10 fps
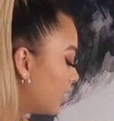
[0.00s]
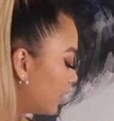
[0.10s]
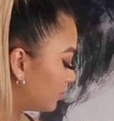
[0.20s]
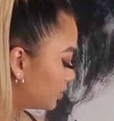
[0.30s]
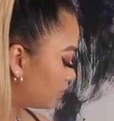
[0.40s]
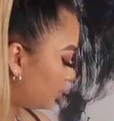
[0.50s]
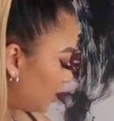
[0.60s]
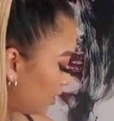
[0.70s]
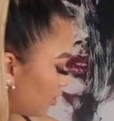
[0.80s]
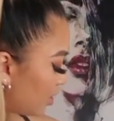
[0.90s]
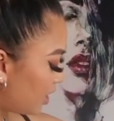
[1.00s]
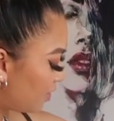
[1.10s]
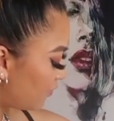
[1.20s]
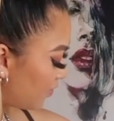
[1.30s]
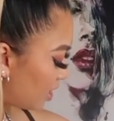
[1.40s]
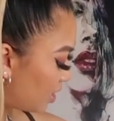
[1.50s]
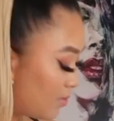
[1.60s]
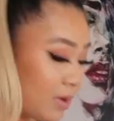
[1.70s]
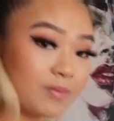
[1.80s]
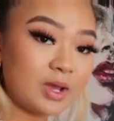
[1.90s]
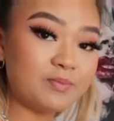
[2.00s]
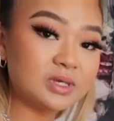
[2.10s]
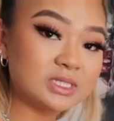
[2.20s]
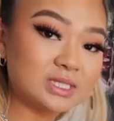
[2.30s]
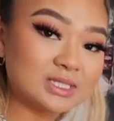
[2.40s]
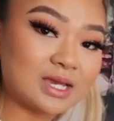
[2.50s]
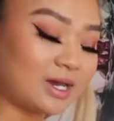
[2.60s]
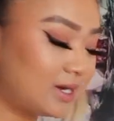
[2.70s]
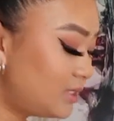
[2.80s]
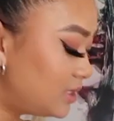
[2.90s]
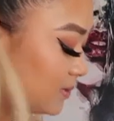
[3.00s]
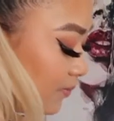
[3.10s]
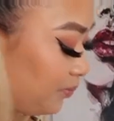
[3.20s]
I also here have my business cards.